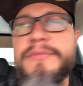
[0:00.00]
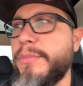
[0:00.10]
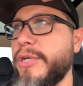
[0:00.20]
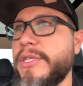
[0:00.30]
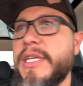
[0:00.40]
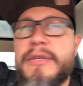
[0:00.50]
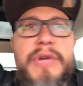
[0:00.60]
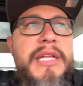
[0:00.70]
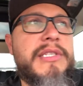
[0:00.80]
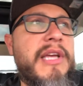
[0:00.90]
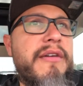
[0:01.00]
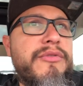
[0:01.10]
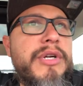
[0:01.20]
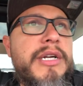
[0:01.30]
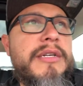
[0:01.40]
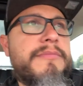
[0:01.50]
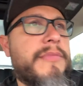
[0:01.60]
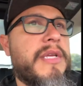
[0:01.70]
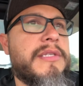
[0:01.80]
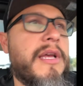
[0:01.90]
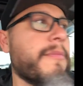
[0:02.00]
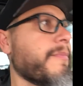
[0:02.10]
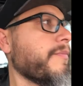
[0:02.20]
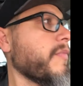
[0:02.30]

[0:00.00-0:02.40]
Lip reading: building it, writing software, something.